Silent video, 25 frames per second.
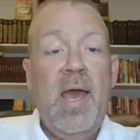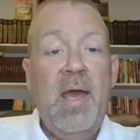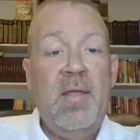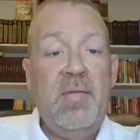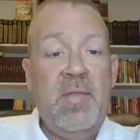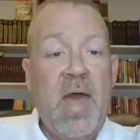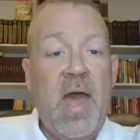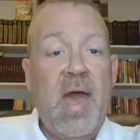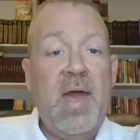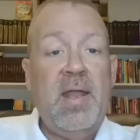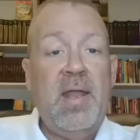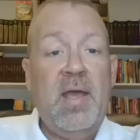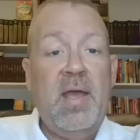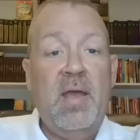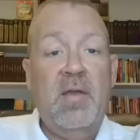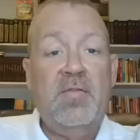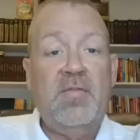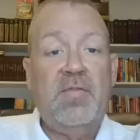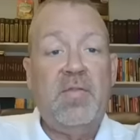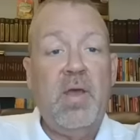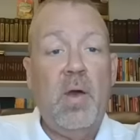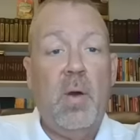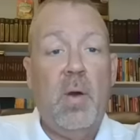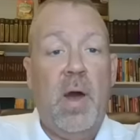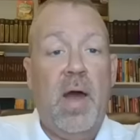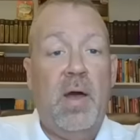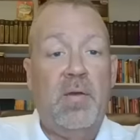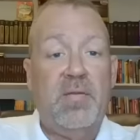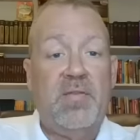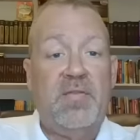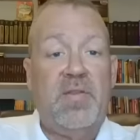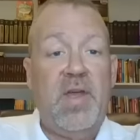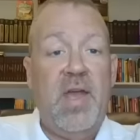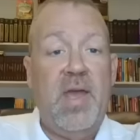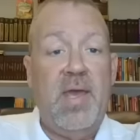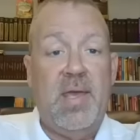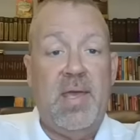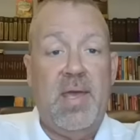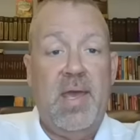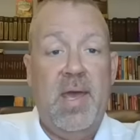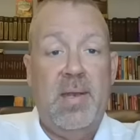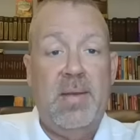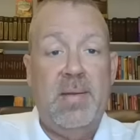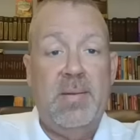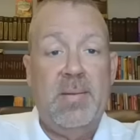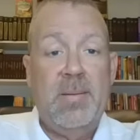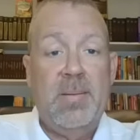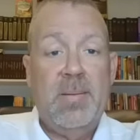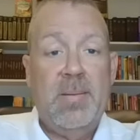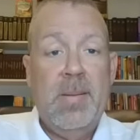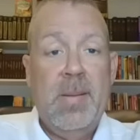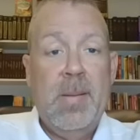and that is the Ohio State kid.